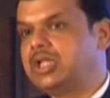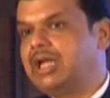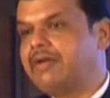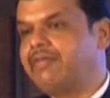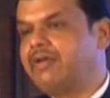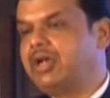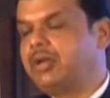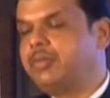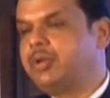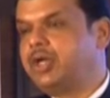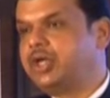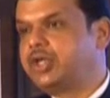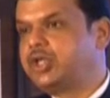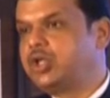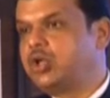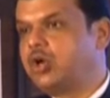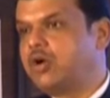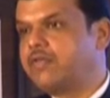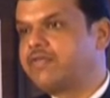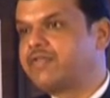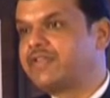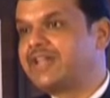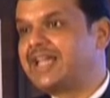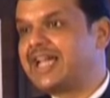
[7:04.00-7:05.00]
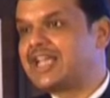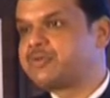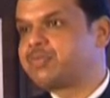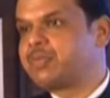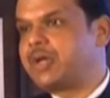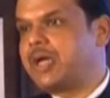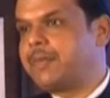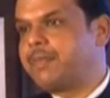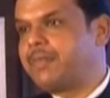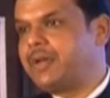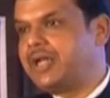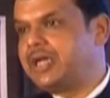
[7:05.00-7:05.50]
the availability of gas
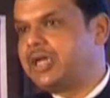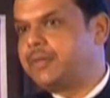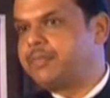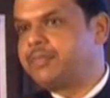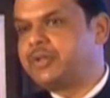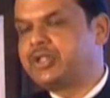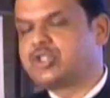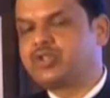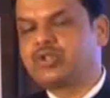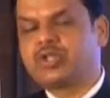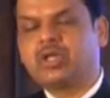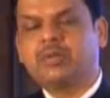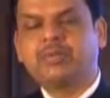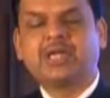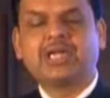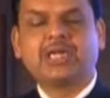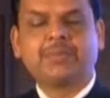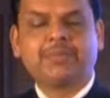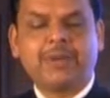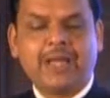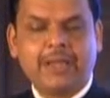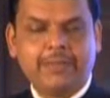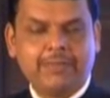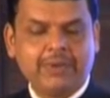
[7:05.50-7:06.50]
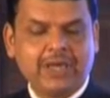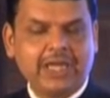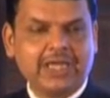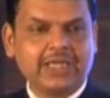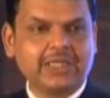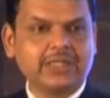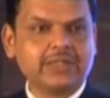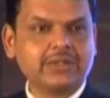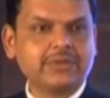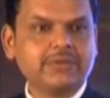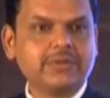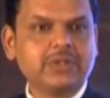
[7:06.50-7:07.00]
pipeline and petrochemical
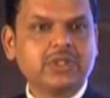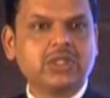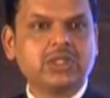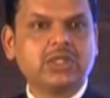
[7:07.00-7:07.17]
pipeline,